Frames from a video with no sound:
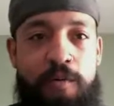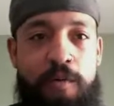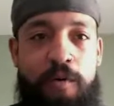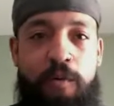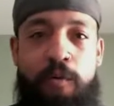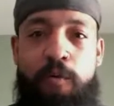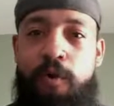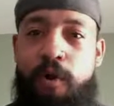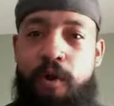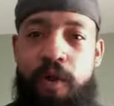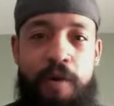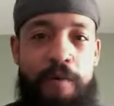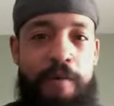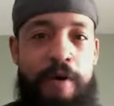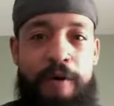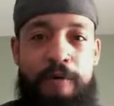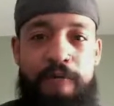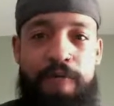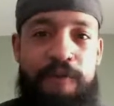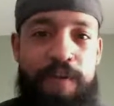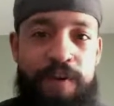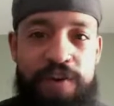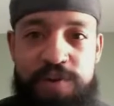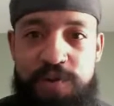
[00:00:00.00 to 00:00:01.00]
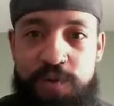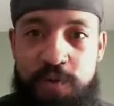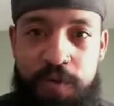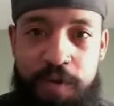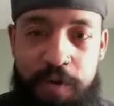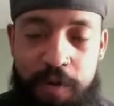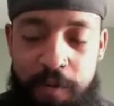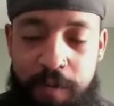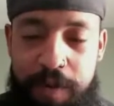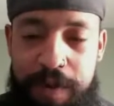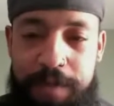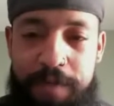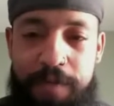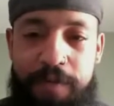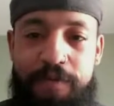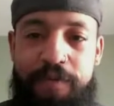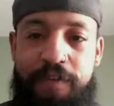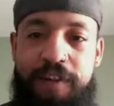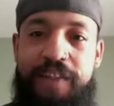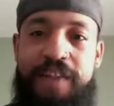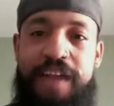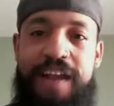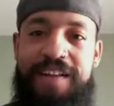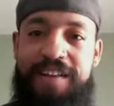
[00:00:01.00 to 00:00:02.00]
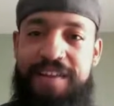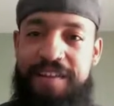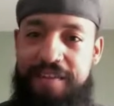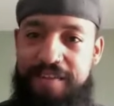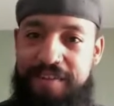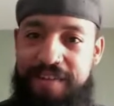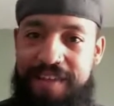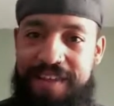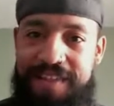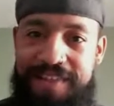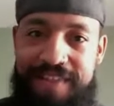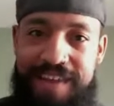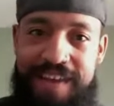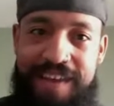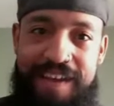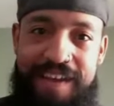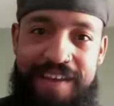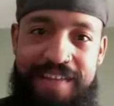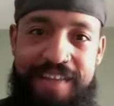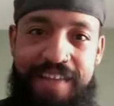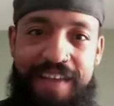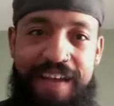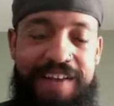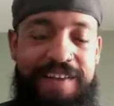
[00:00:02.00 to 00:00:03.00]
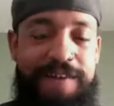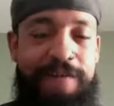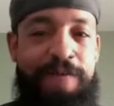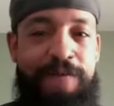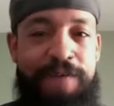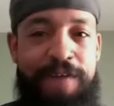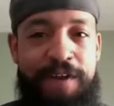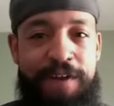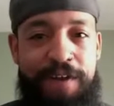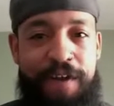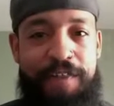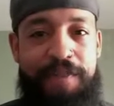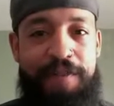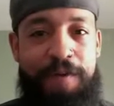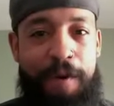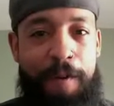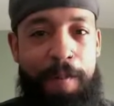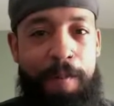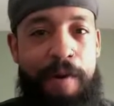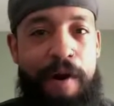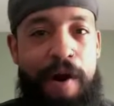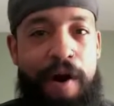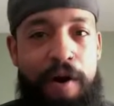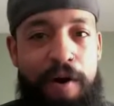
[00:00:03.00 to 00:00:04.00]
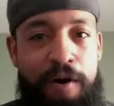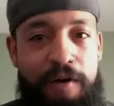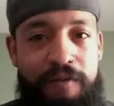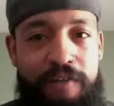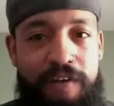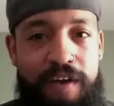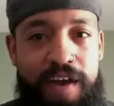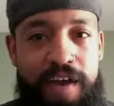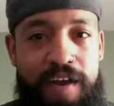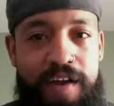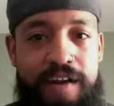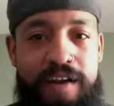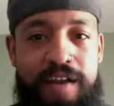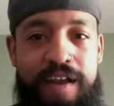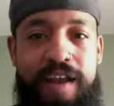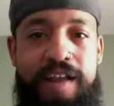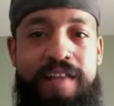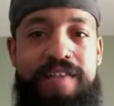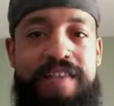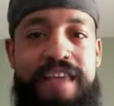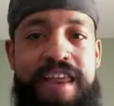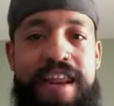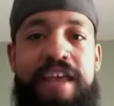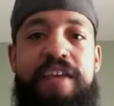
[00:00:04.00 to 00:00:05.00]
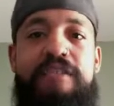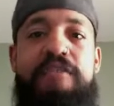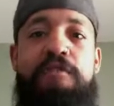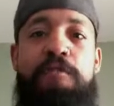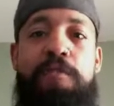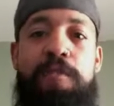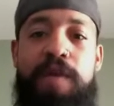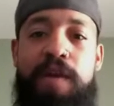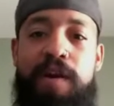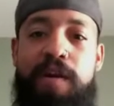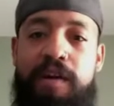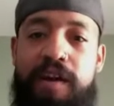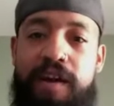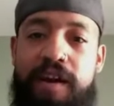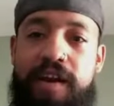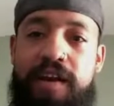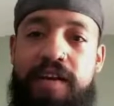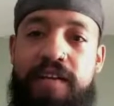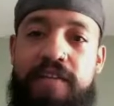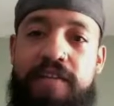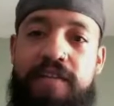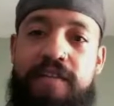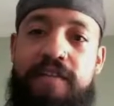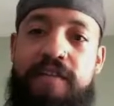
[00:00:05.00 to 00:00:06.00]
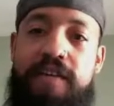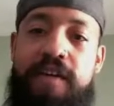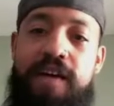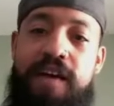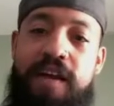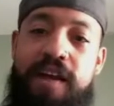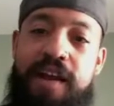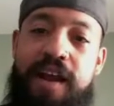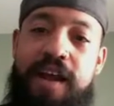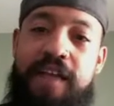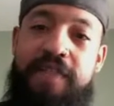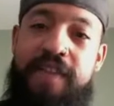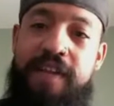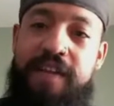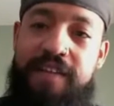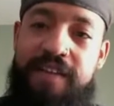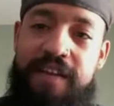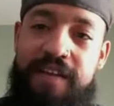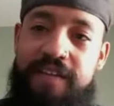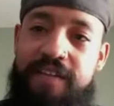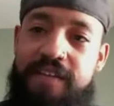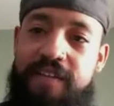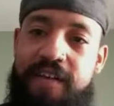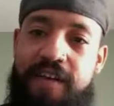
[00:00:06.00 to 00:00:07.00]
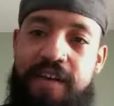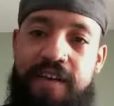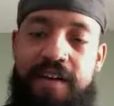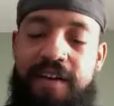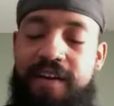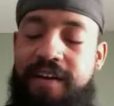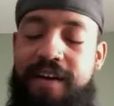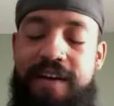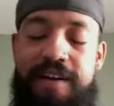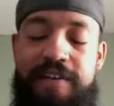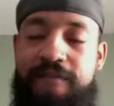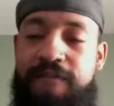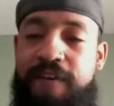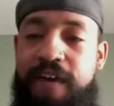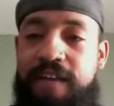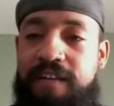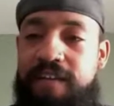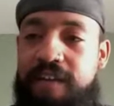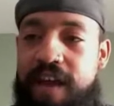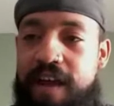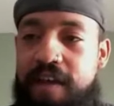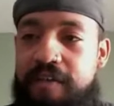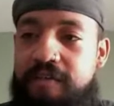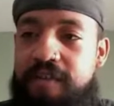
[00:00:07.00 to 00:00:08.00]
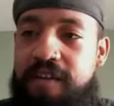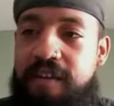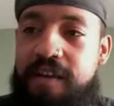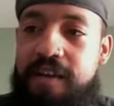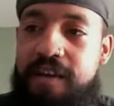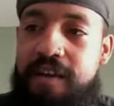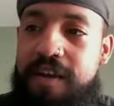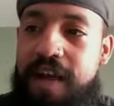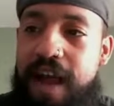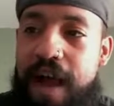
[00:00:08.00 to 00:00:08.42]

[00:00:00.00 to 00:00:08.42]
We're all about visual. People really like to see things. They like to feel like they're a part of it. It's that experience. And I think that's fantastic.